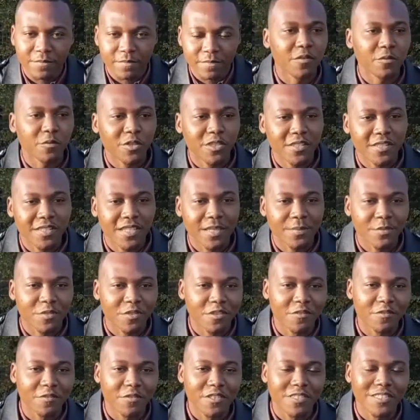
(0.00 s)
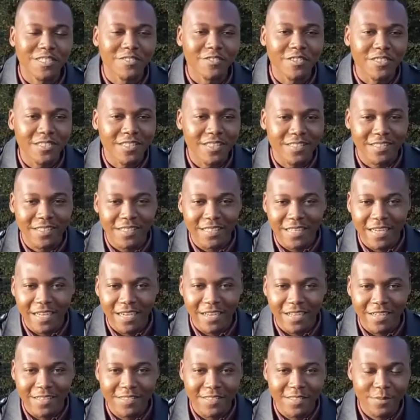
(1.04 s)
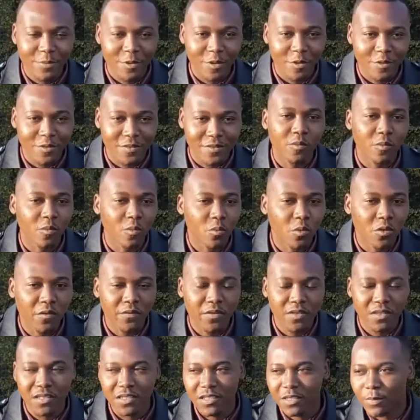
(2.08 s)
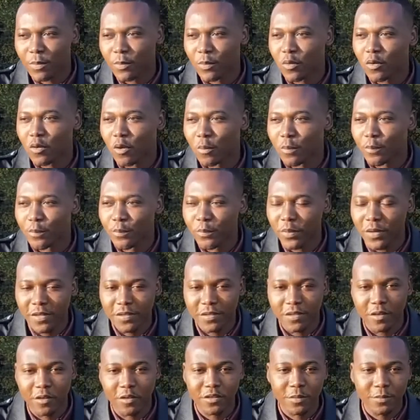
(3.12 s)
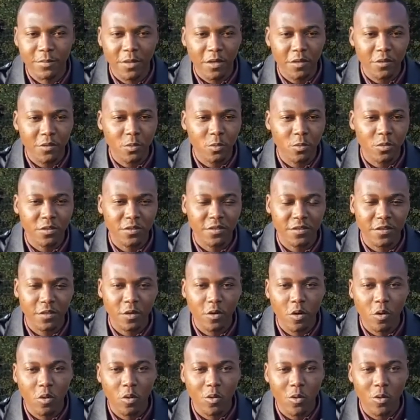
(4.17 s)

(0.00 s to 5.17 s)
When Samsung first created the Galaxy Board, one of the things people complained a lot about was the call